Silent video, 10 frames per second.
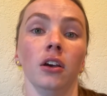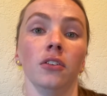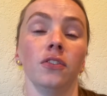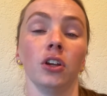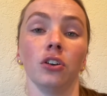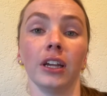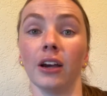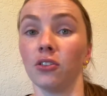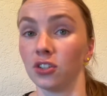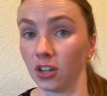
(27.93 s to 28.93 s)
Figuring
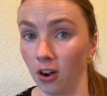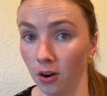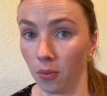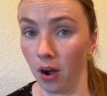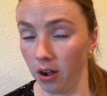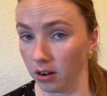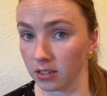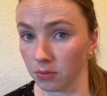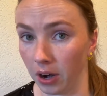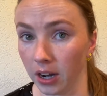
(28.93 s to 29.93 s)
out dog
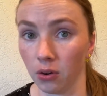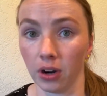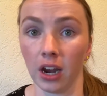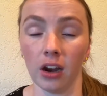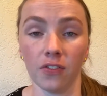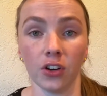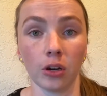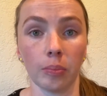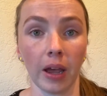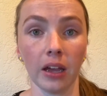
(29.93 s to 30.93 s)
walks, right? Or care for your
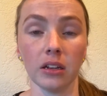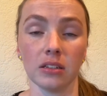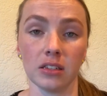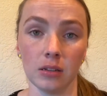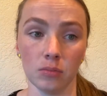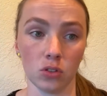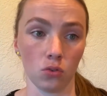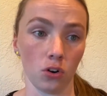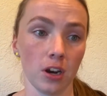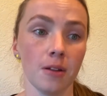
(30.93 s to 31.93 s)
pet, same
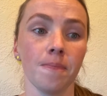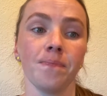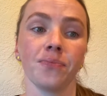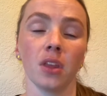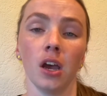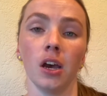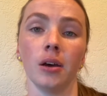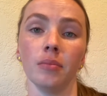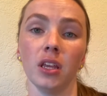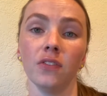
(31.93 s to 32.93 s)
story.
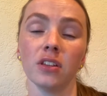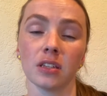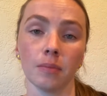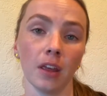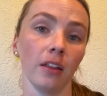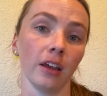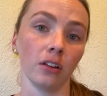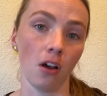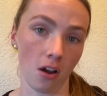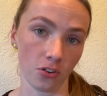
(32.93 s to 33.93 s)
Um, even something like
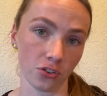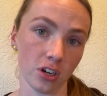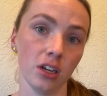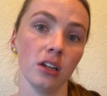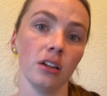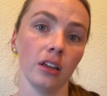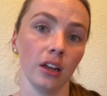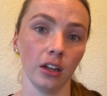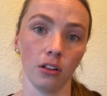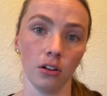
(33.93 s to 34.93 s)
laundry,
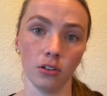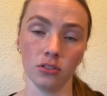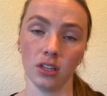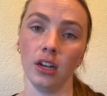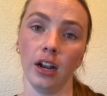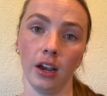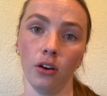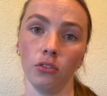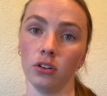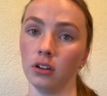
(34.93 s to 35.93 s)
getting clothes in and
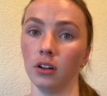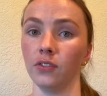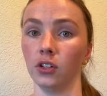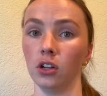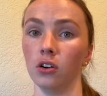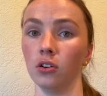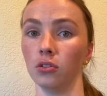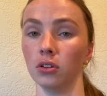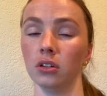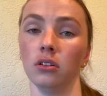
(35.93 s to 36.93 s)
out of a
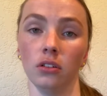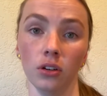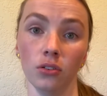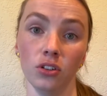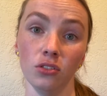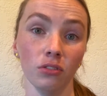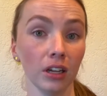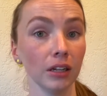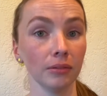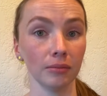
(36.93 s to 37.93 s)
low load
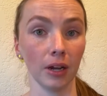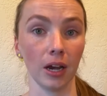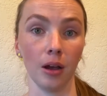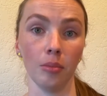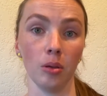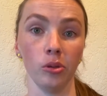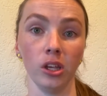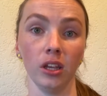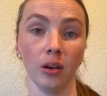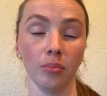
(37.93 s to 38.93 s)
unit uh, may
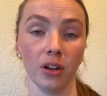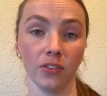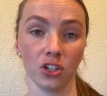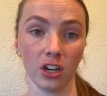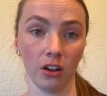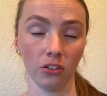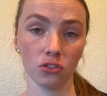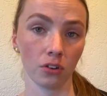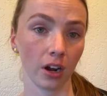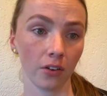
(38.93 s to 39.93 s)
be a bit of a challenge
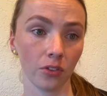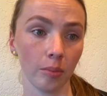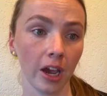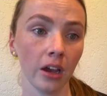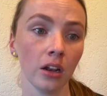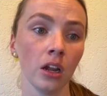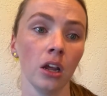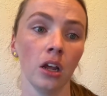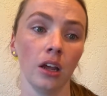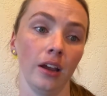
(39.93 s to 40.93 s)
right off the bat,
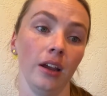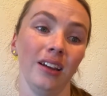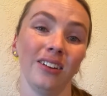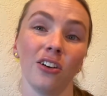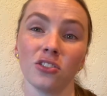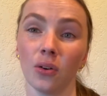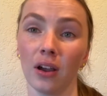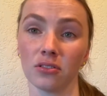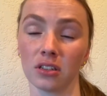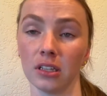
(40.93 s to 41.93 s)
and also
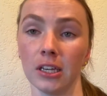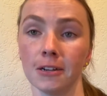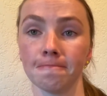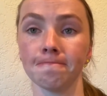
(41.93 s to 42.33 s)
house cleaning.